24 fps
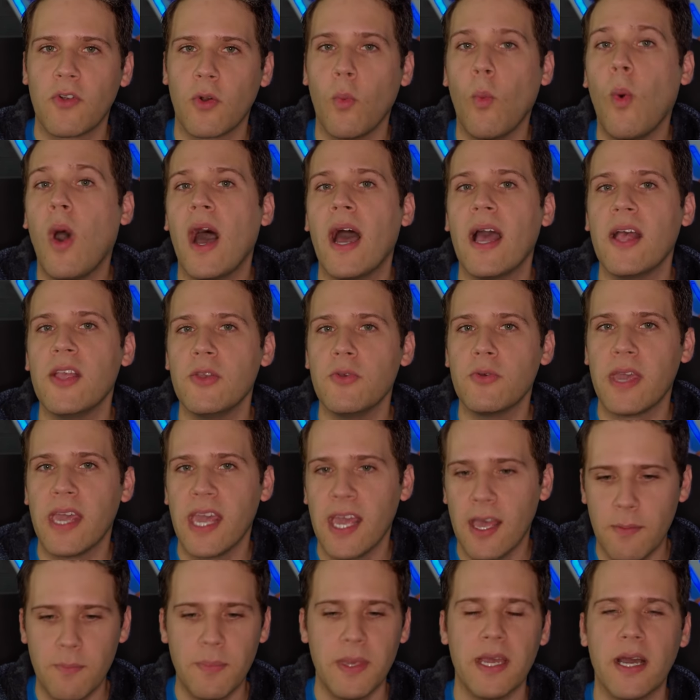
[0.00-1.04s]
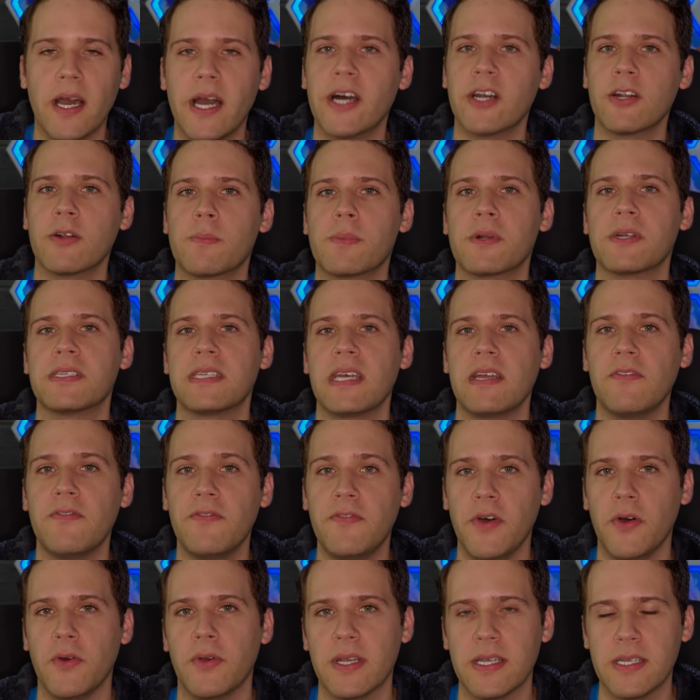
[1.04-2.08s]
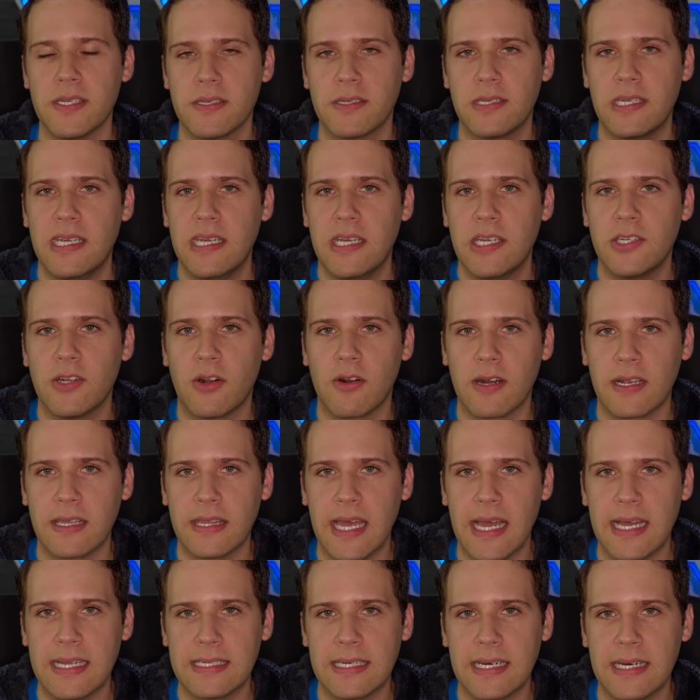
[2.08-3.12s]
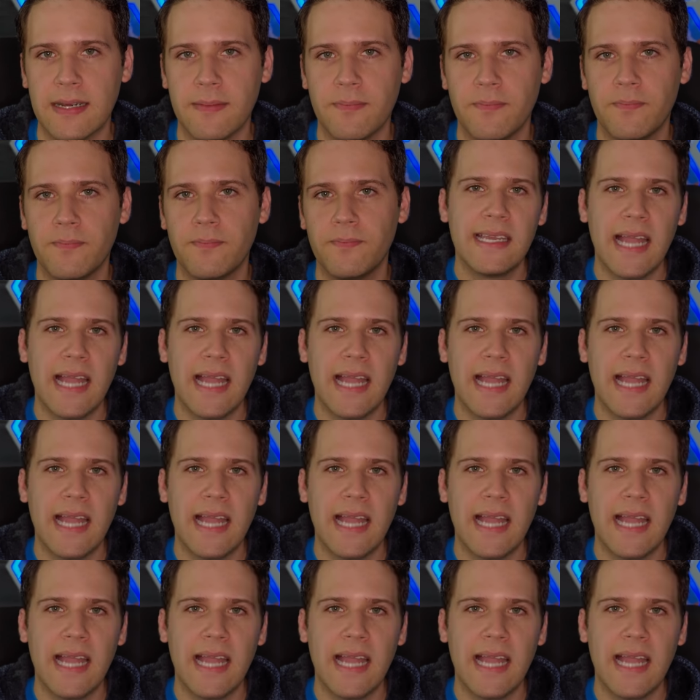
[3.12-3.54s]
for why you can't be 100% focused during that time.